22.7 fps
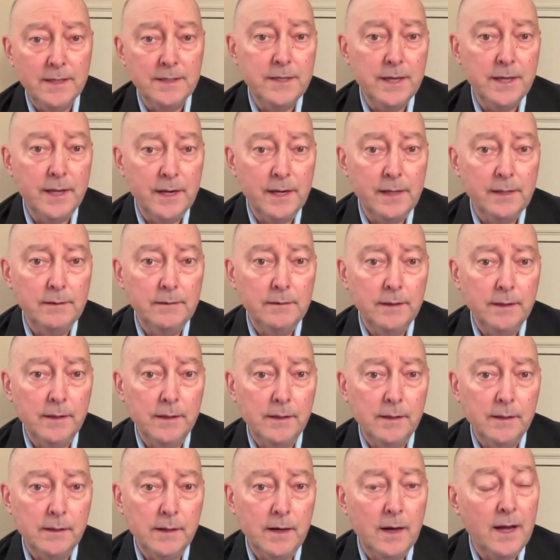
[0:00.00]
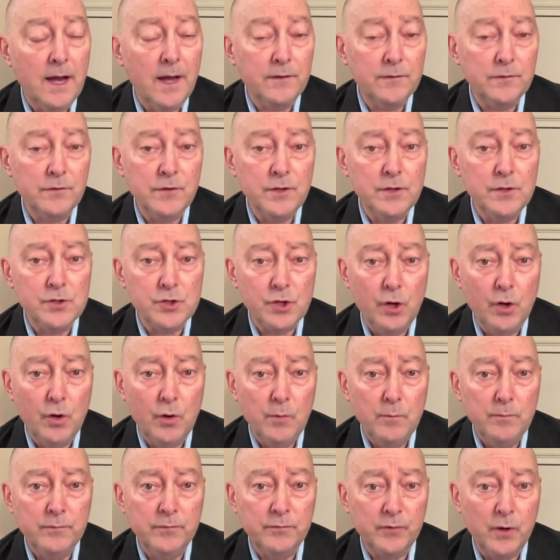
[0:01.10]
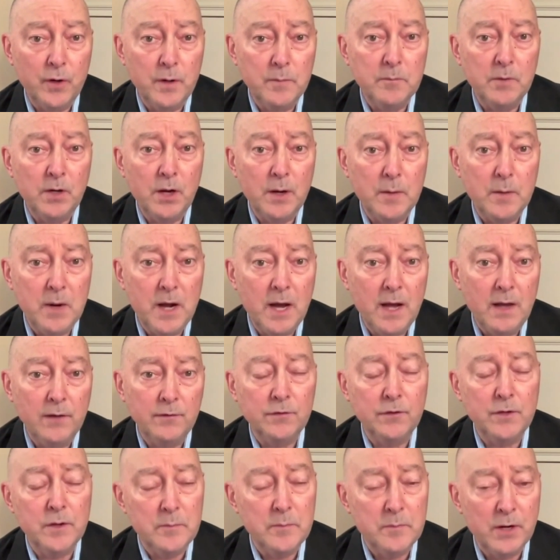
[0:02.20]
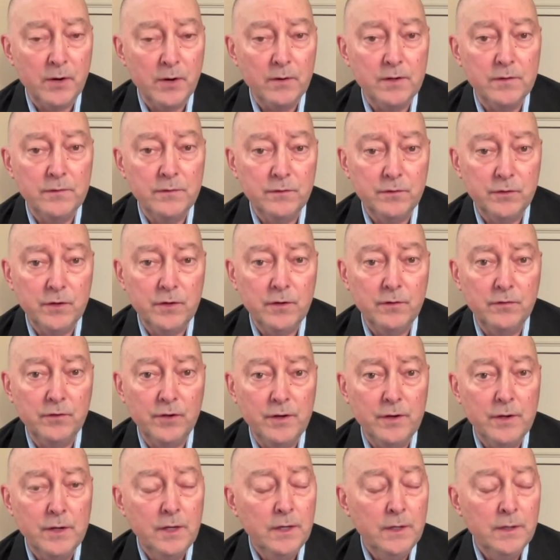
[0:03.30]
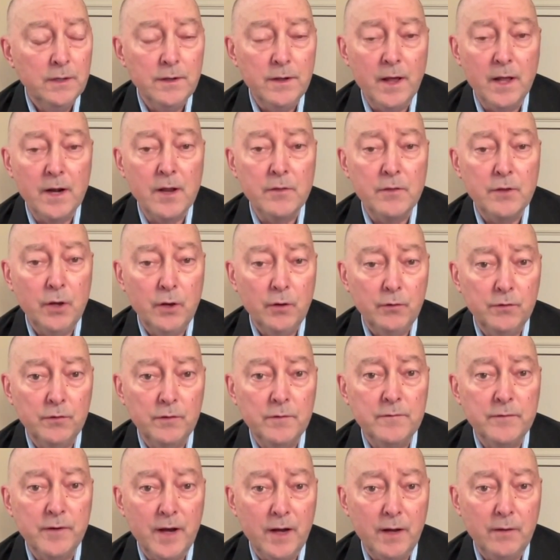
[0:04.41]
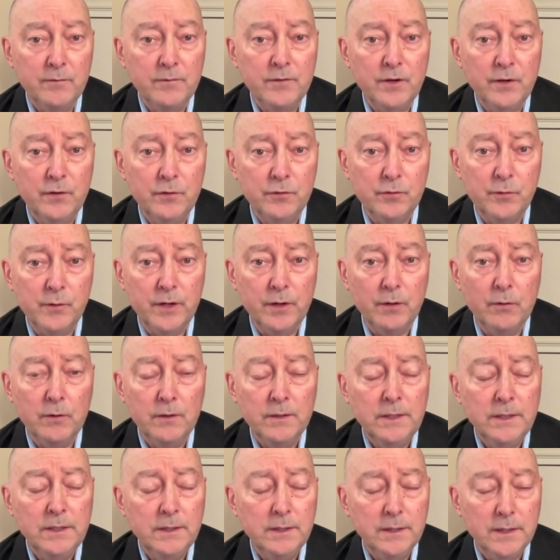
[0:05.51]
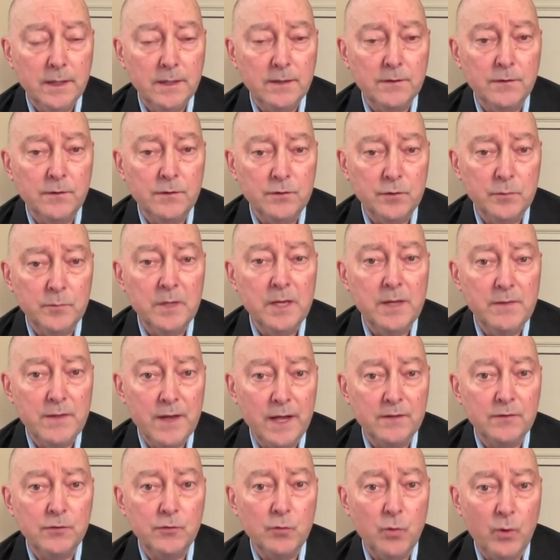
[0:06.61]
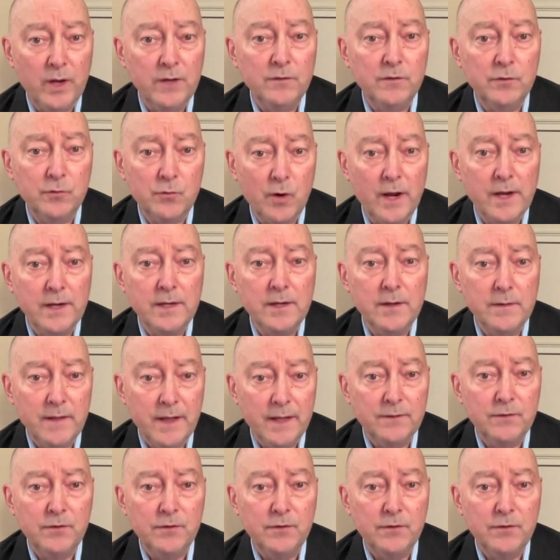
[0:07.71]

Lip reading: and getting a hostage home from Hamas, an American citizen. None of those involved Israel. To me, that's quite striking.